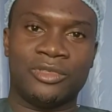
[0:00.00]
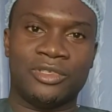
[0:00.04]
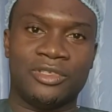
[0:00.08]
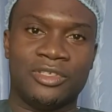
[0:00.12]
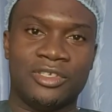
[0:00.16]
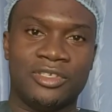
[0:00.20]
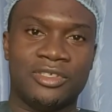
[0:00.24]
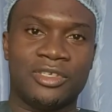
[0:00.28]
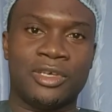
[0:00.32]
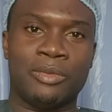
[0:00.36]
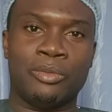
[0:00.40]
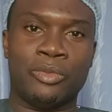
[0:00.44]

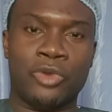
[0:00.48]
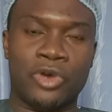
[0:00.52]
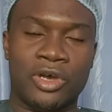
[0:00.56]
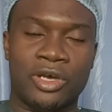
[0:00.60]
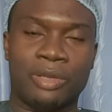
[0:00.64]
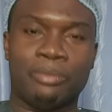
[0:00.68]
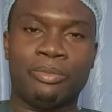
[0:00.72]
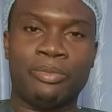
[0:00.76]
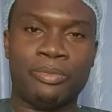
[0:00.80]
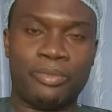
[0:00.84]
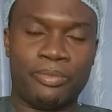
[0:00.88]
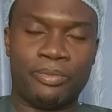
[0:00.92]
These are
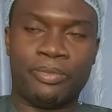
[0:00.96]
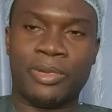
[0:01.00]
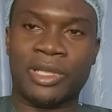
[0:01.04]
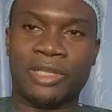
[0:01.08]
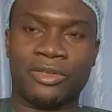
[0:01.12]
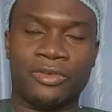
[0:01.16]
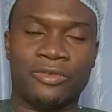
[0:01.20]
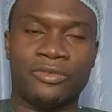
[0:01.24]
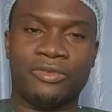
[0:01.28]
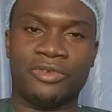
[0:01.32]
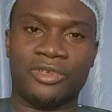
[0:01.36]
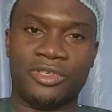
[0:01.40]
more
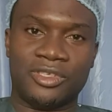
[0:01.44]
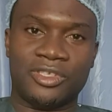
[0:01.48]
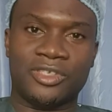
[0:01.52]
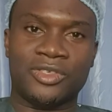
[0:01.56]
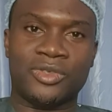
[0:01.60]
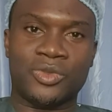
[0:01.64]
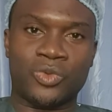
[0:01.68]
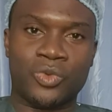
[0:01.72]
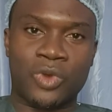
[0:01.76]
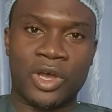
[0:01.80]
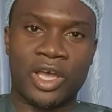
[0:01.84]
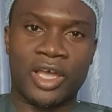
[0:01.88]
part of the
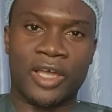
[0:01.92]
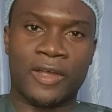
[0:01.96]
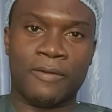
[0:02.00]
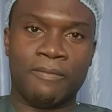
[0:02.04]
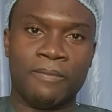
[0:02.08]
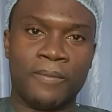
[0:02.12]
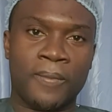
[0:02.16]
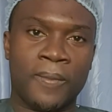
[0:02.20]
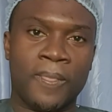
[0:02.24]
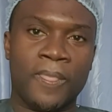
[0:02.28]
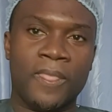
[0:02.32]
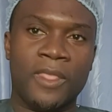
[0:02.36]
reasons why
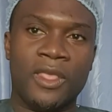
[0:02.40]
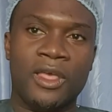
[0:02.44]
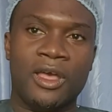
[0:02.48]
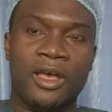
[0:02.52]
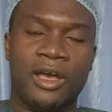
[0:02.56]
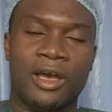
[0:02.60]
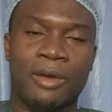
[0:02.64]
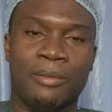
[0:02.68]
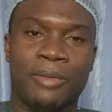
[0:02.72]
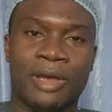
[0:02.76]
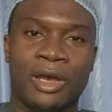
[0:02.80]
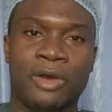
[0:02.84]

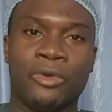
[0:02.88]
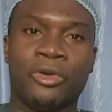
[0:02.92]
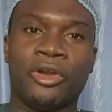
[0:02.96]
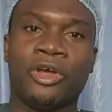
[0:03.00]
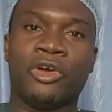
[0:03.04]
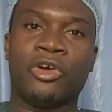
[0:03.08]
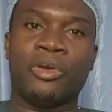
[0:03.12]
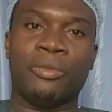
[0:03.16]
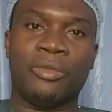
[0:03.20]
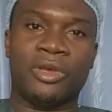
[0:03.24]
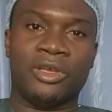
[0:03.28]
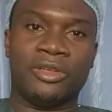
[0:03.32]
I would
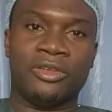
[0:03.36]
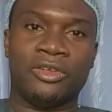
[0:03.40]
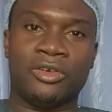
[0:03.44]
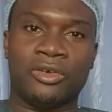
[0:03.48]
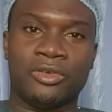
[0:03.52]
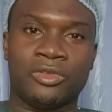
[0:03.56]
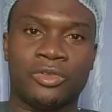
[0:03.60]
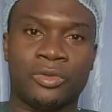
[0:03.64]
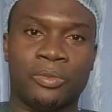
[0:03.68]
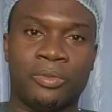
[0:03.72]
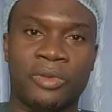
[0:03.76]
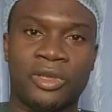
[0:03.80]
recommend the
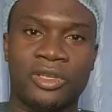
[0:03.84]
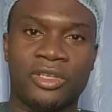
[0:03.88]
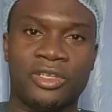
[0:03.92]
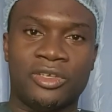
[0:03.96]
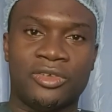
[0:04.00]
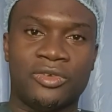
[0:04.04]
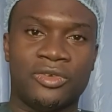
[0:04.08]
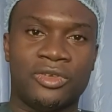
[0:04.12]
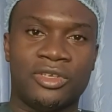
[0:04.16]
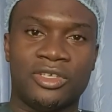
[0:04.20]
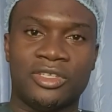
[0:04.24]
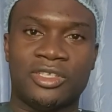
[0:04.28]

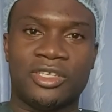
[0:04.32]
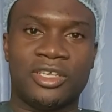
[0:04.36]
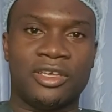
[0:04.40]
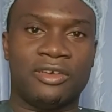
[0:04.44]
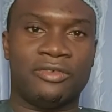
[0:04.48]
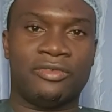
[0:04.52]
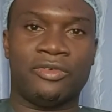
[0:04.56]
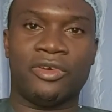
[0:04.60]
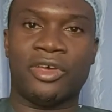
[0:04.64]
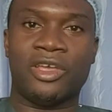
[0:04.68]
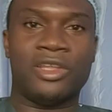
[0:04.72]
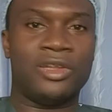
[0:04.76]
orthopedic unit
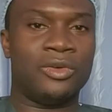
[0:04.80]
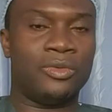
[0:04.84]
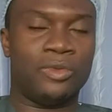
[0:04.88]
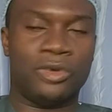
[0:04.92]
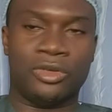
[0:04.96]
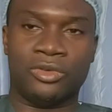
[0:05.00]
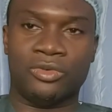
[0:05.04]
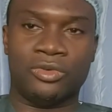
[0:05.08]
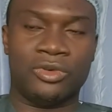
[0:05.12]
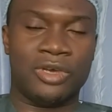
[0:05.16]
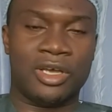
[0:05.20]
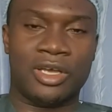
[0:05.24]
here for
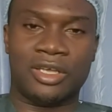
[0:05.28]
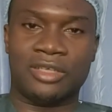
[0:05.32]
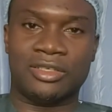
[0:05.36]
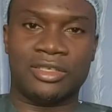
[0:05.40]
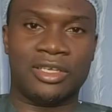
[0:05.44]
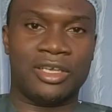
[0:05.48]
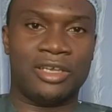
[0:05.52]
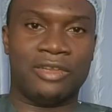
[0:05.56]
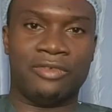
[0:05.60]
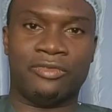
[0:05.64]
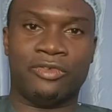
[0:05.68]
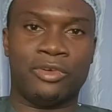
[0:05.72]
anyone who has
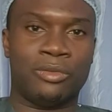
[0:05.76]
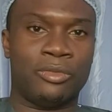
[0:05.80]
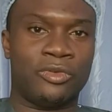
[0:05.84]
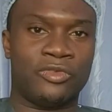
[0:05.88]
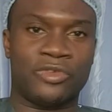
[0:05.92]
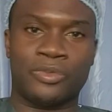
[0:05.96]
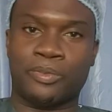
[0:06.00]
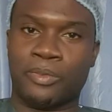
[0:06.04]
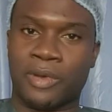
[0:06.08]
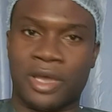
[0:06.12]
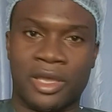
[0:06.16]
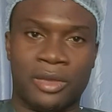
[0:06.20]
any form
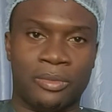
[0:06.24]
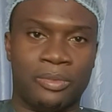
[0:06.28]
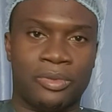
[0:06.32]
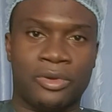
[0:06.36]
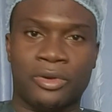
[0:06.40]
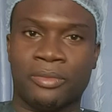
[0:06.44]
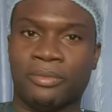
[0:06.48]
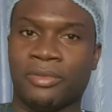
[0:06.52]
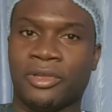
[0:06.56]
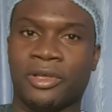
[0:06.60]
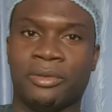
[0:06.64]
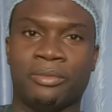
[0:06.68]
of spine
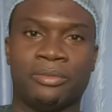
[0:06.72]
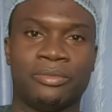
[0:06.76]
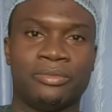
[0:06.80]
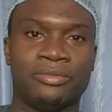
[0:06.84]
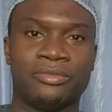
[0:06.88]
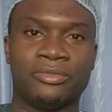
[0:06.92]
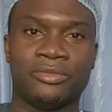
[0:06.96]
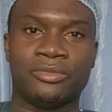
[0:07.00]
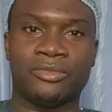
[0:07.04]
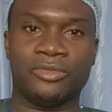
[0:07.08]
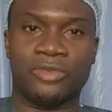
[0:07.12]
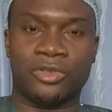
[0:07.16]
problem,
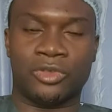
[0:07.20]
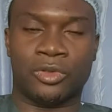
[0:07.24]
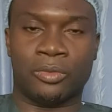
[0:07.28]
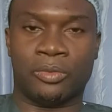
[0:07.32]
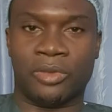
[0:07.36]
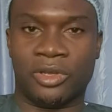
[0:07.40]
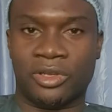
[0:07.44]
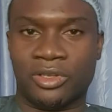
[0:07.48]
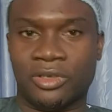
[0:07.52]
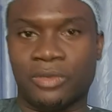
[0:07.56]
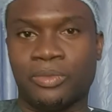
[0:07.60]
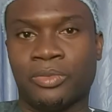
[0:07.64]

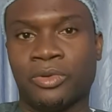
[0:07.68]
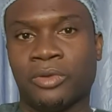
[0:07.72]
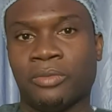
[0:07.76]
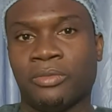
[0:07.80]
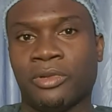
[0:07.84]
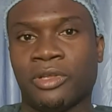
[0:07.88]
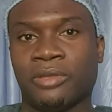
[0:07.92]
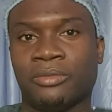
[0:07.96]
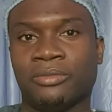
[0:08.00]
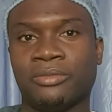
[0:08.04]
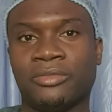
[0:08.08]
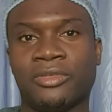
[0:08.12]
orthopedic
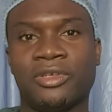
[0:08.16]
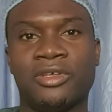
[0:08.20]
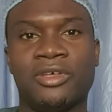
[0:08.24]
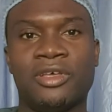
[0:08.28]
problem.